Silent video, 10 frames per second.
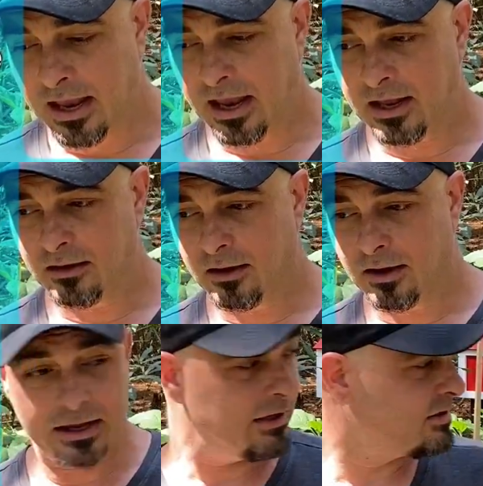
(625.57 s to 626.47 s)
And
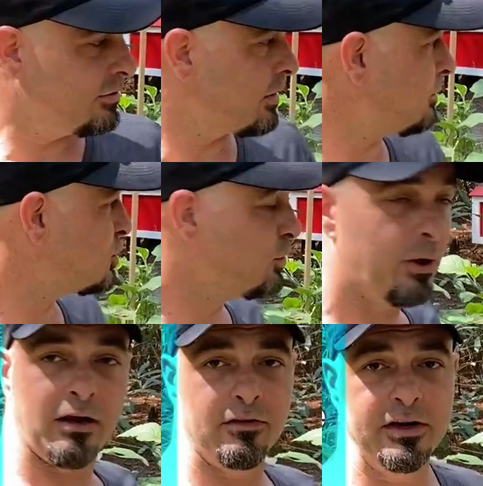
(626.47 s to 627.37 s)
it still comes
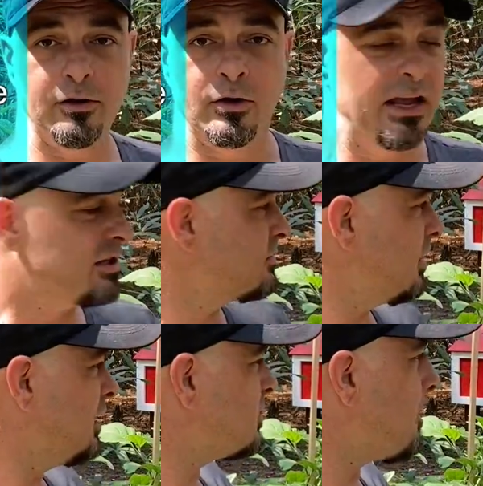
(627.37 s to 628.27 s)
true every year. It's